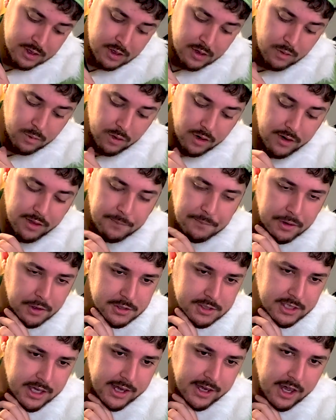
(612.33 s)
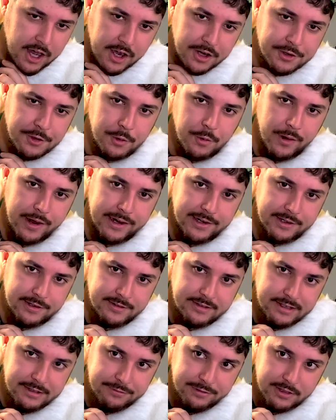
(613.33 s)
One of the most like underrated
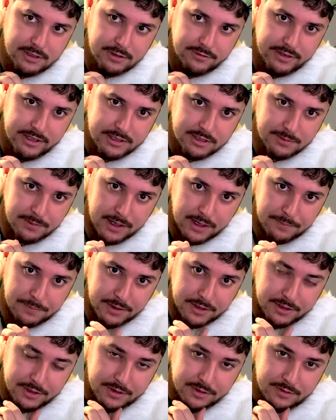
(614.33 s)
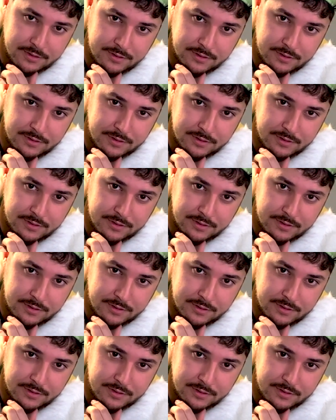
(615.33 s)
defensive ends, in my opinion.